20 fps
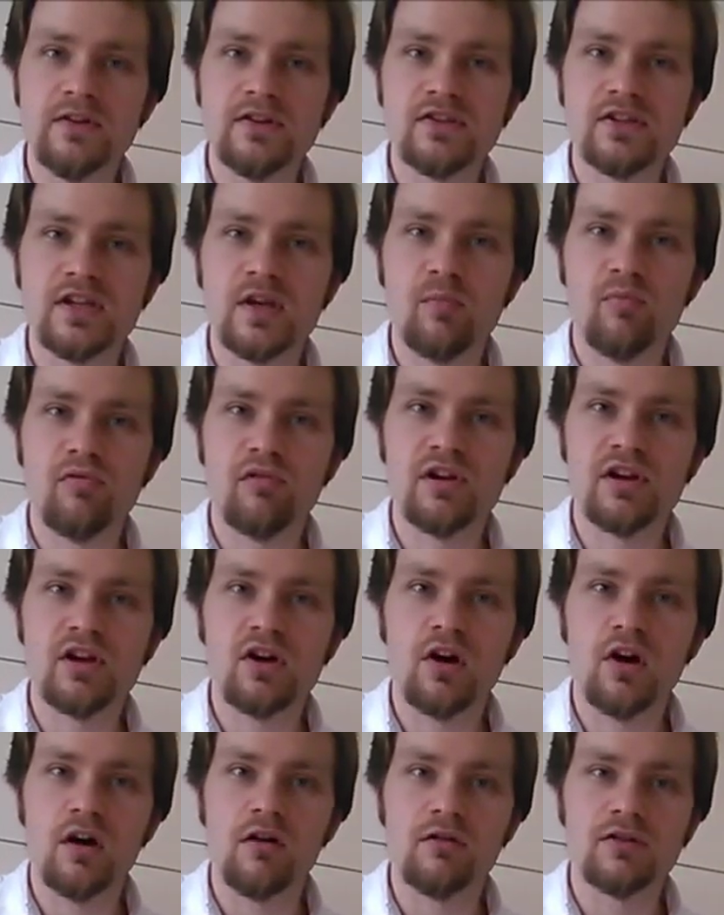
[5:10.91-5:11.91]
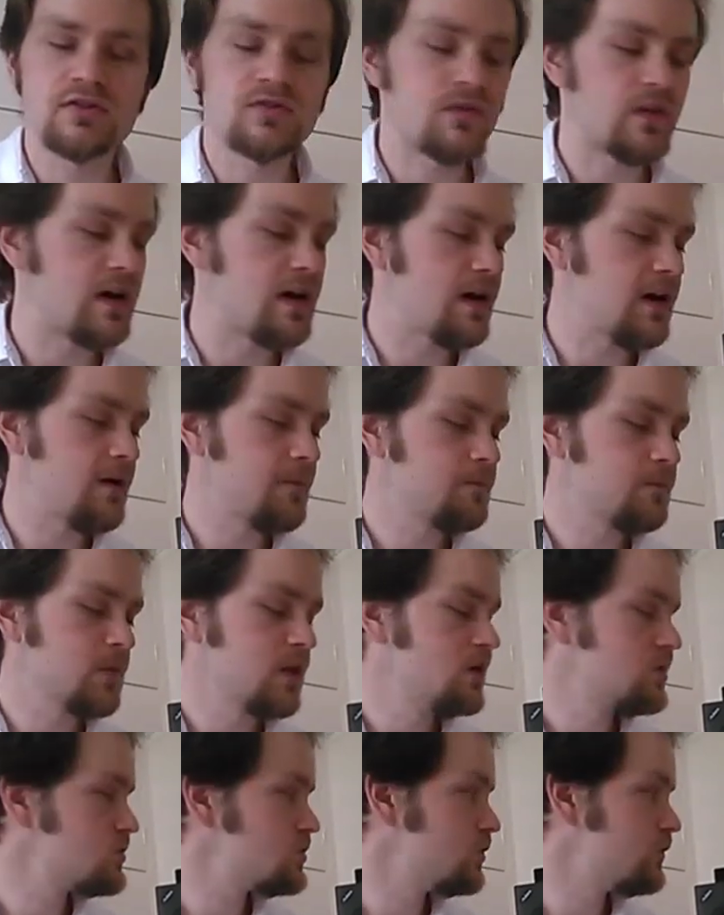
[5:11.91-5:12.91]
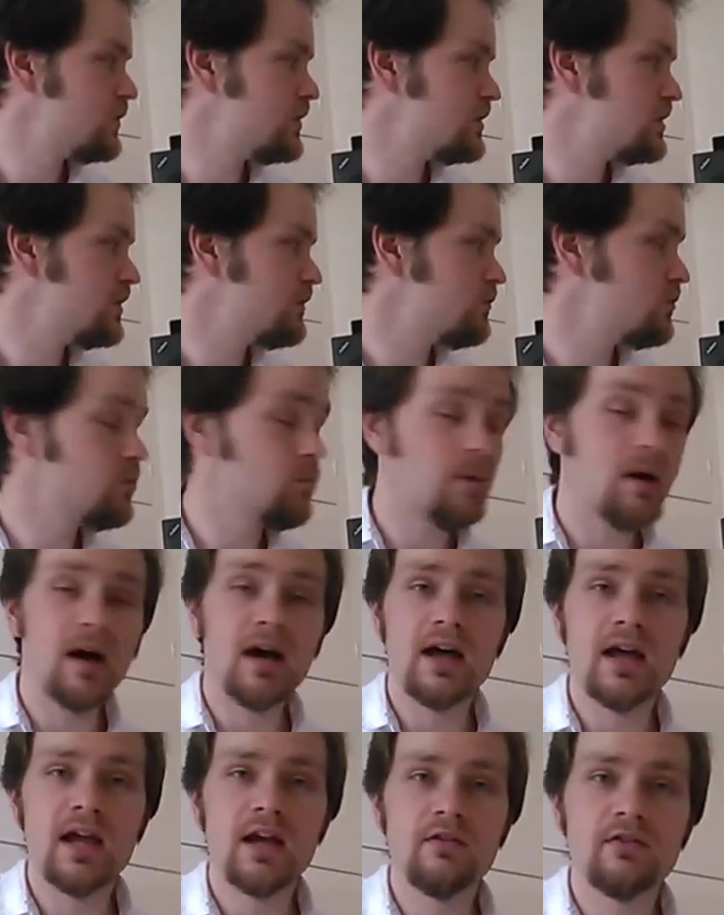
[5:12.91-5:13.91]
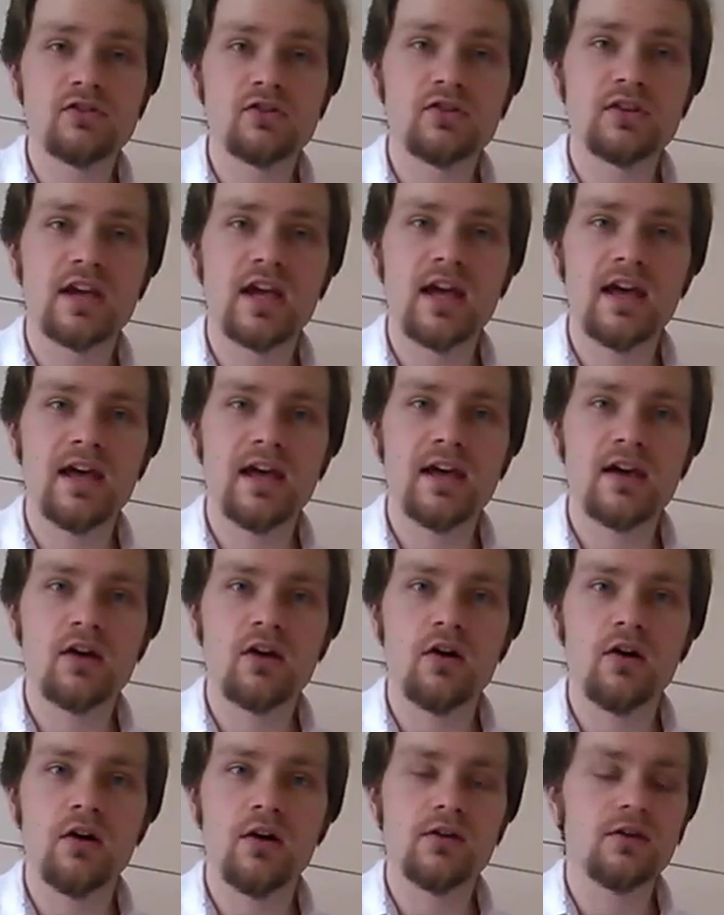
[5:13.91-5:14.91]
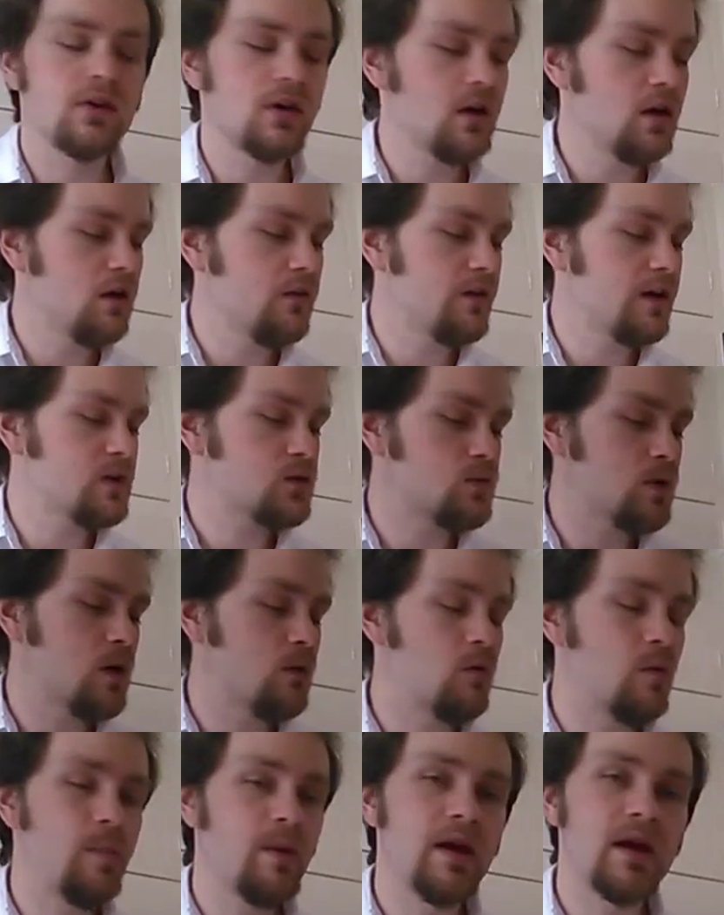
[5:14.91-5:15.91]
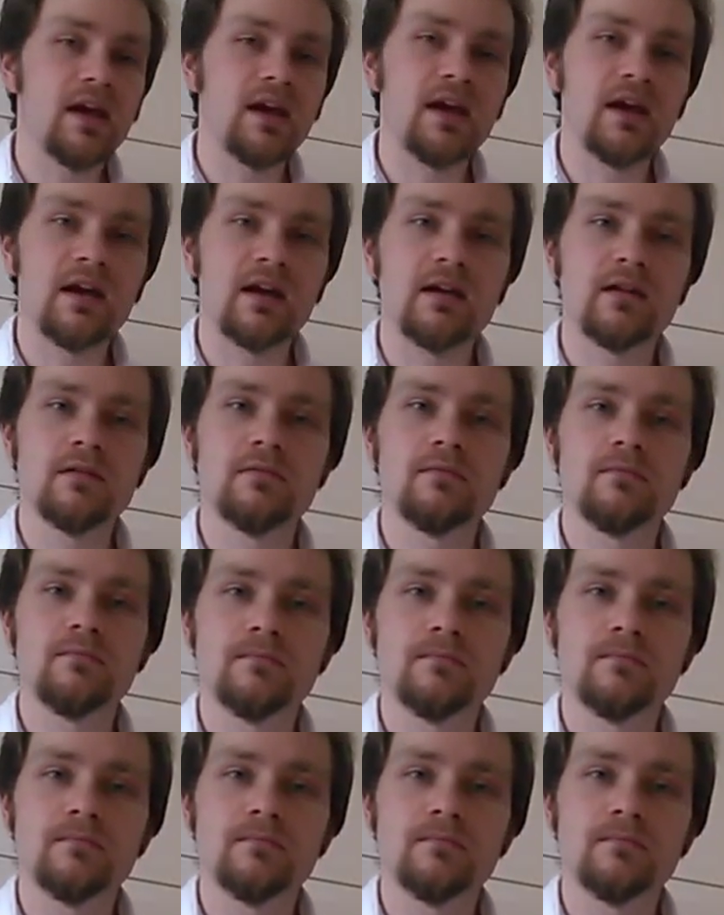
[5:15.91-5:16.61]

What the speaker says: into your pre-chorus there. So the different part here is on your A chord. That's where we're picking